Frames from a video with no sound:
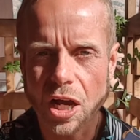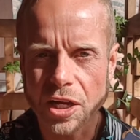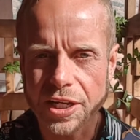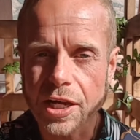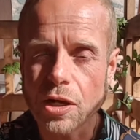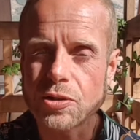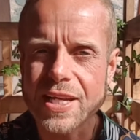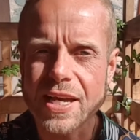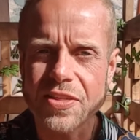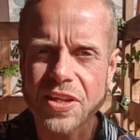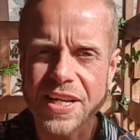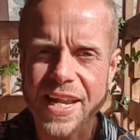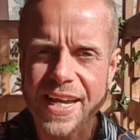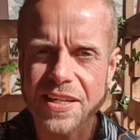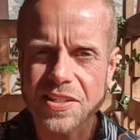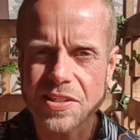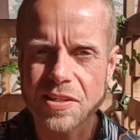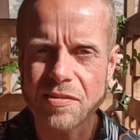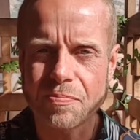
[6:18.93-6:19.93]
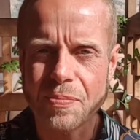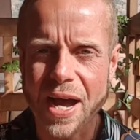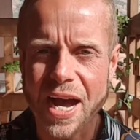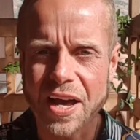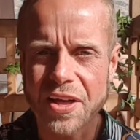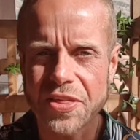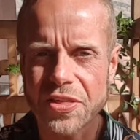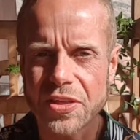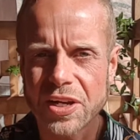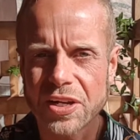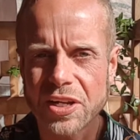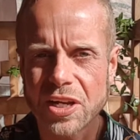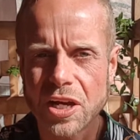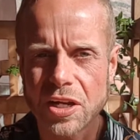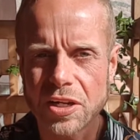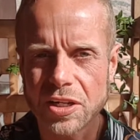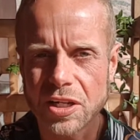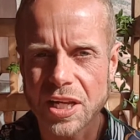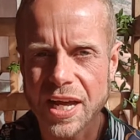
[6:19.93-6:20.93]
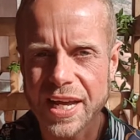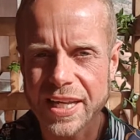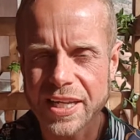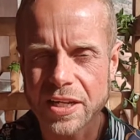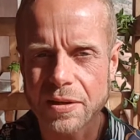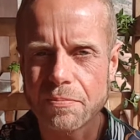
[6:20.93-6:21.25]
go down the negative path and like